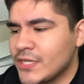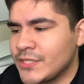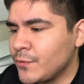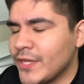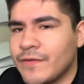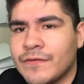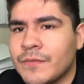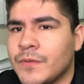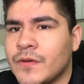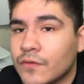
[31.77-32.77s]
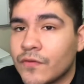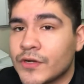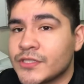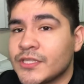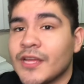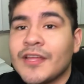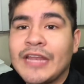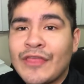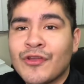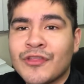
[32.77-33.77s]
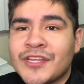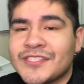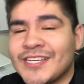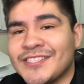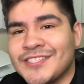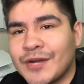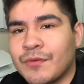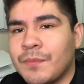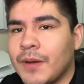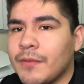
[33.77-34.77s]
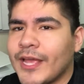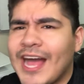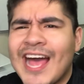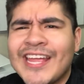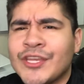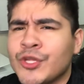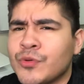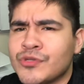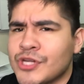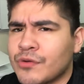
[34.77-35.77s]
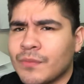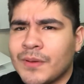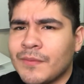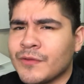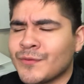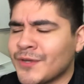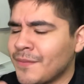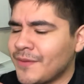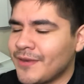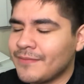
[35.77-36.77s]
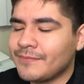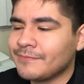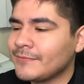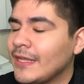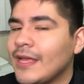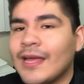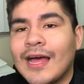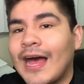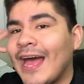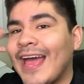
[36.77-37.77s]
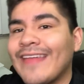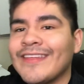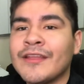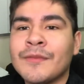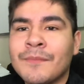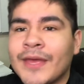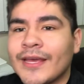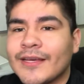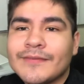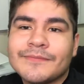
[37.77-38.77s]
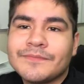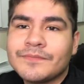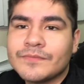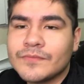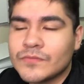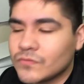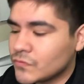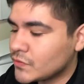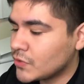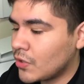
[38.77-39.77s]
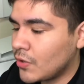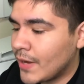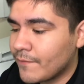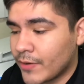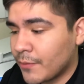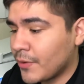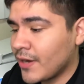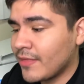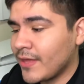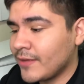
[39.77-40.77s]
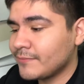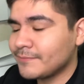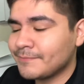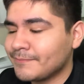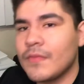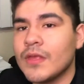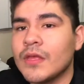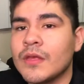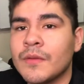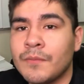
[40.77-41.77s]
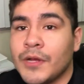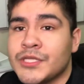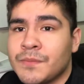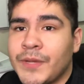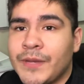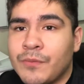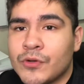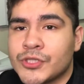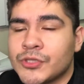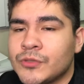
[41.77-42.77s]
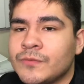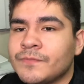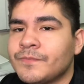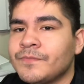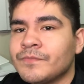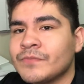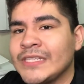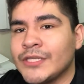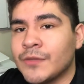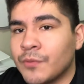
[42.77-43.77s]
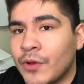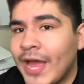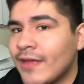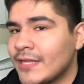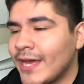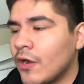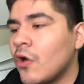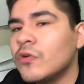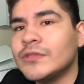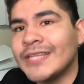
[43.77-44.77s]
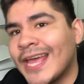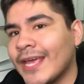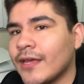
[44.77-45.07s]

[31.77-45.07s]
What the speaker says: week of football. First, Netherlands and Czech Republic. I knew Czech Republic was gonna beat them. I had that in the bank, so I'm very proud of that. Belgium beating Portugal. Your boy had that all day.